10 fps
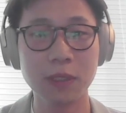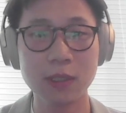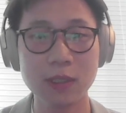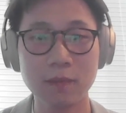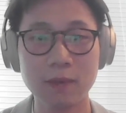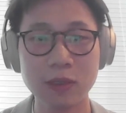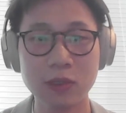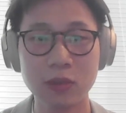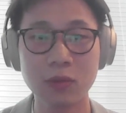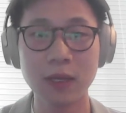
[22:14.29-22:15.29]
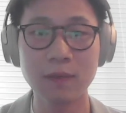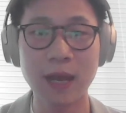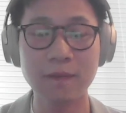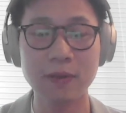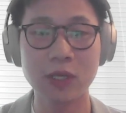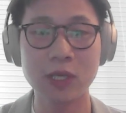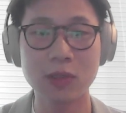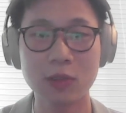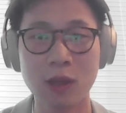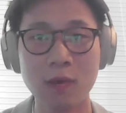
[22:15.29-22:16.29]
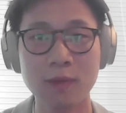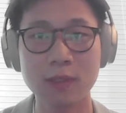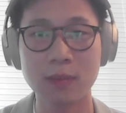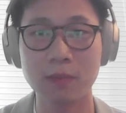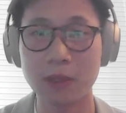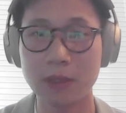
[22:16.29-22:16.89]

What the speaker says: Because eventually you don't even have the chance to talk with